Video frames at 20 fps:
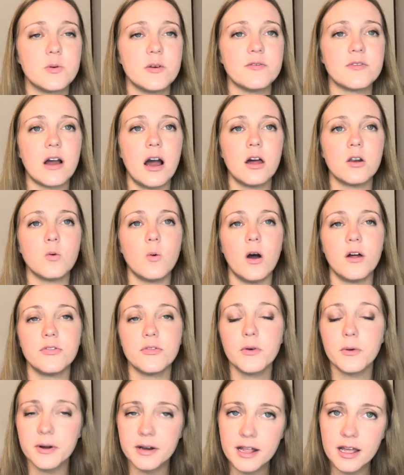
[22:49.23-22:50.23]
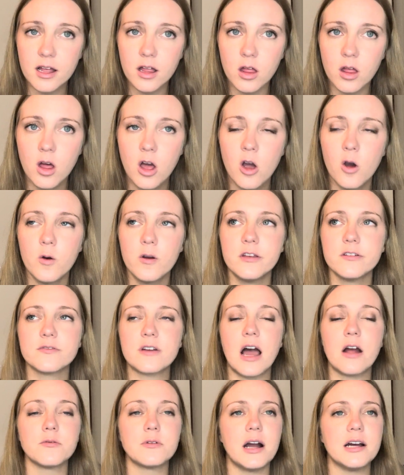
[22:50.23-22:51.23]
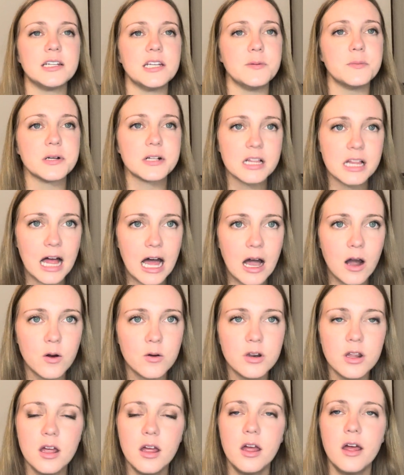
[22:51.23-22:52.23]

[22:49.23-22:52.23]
We've got Juan Thornhill, we've got Rodney McLeod.